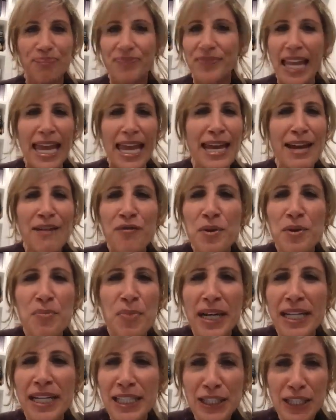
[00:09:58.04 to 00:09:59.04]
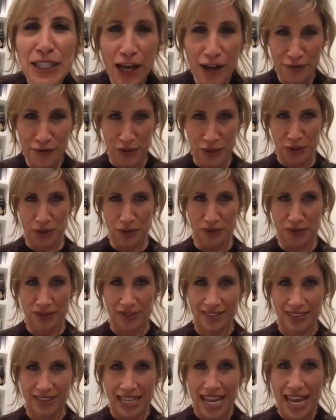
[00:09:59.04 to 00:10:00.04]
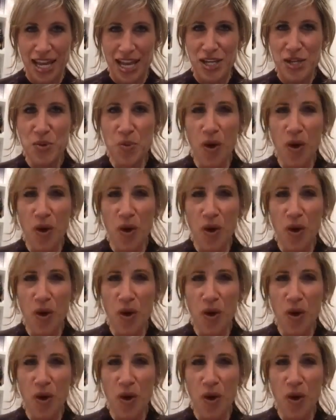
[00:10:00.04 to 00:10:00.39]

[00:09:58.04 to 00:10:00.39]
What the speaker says: Everybody loves you. You